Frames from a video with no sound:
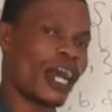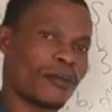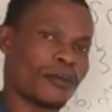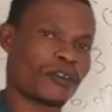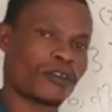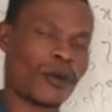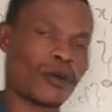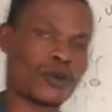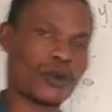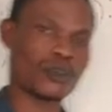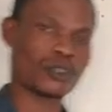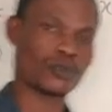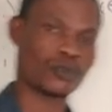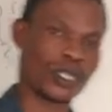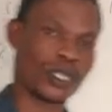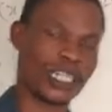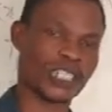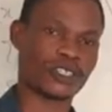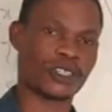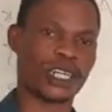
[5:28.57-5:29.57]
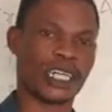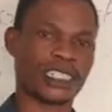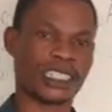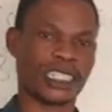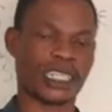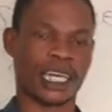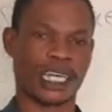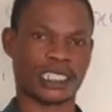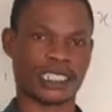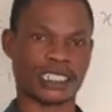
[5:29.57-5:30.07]
Before we go to relation, let's
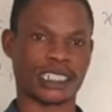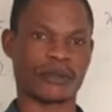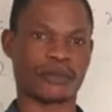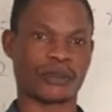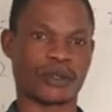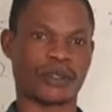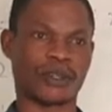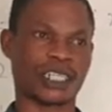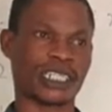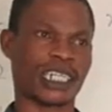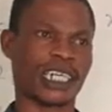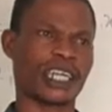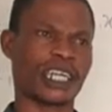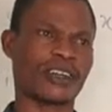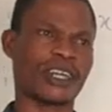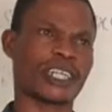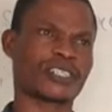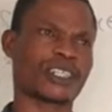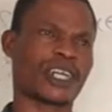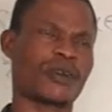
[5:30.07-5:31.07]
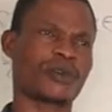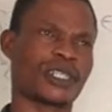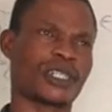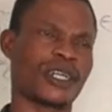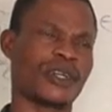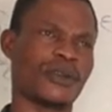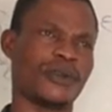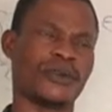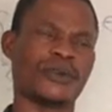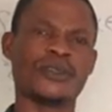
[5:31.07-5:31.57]
see Cartesian product. And then your lecturer will
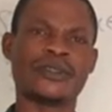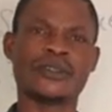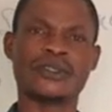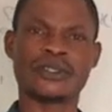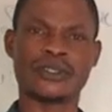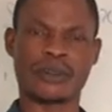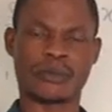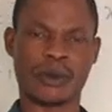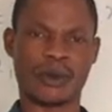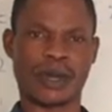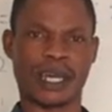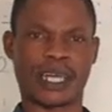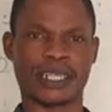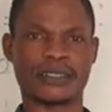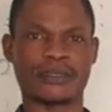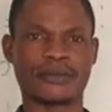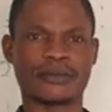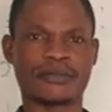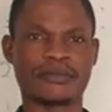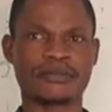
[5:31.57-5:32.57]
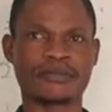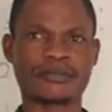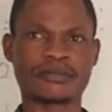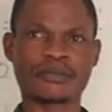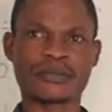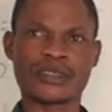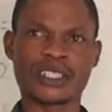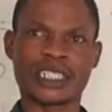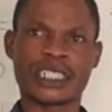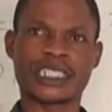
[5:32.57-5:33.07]
tell you, number one,
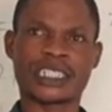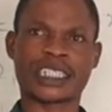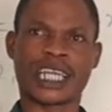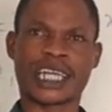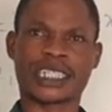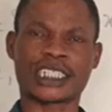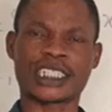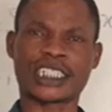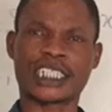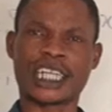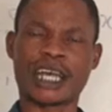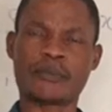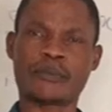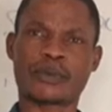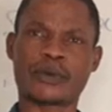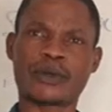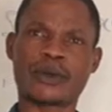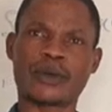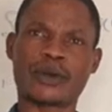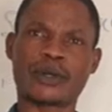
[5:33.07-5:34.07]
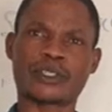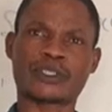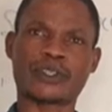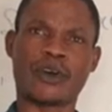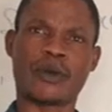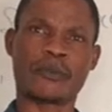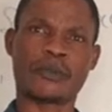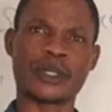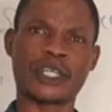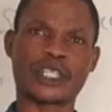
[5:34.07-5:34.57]
is Cartesian product
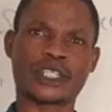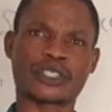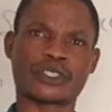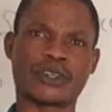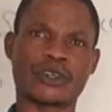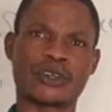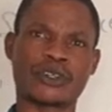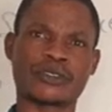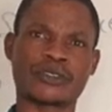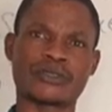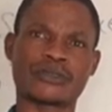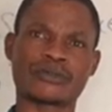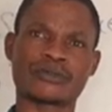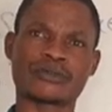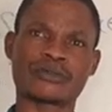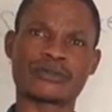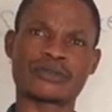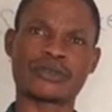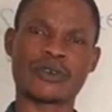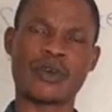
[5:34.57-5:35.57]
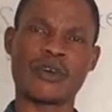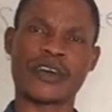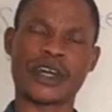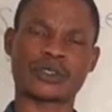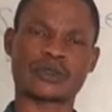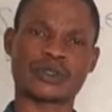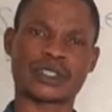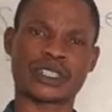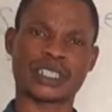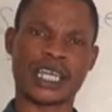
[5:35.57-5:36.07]
operation over
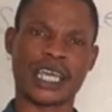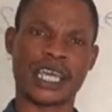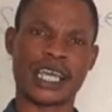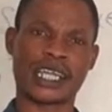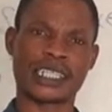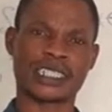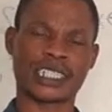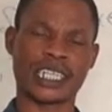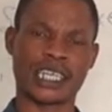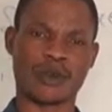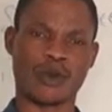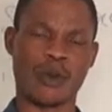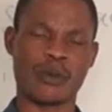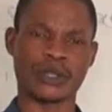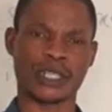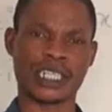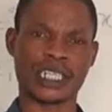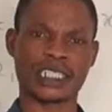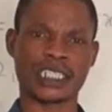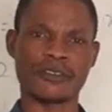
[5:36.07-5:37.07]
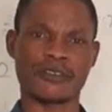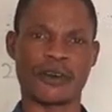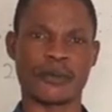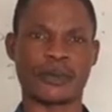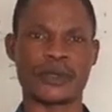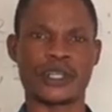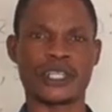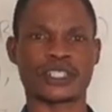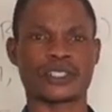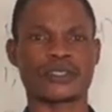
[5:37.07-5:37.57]
two sets a commutative
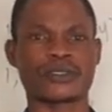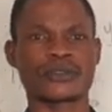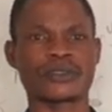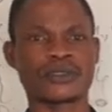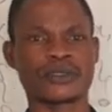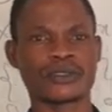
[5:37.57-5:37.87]
operation?